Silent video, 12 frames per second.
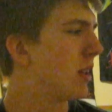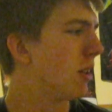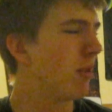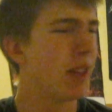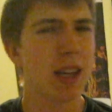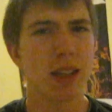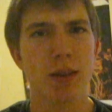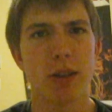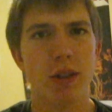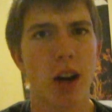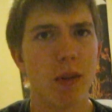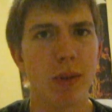do things when
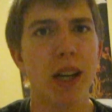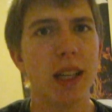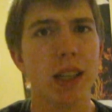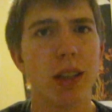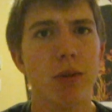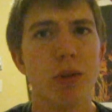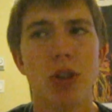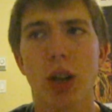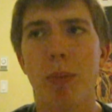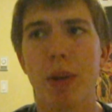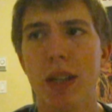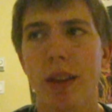you're not ready. Don't
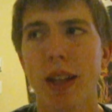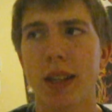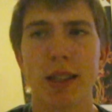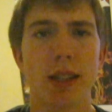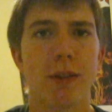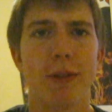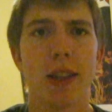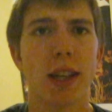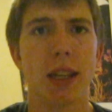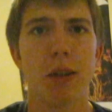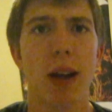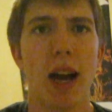jump into things because you feel
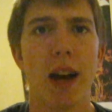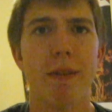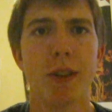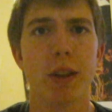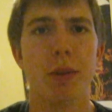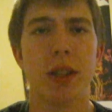like you have to.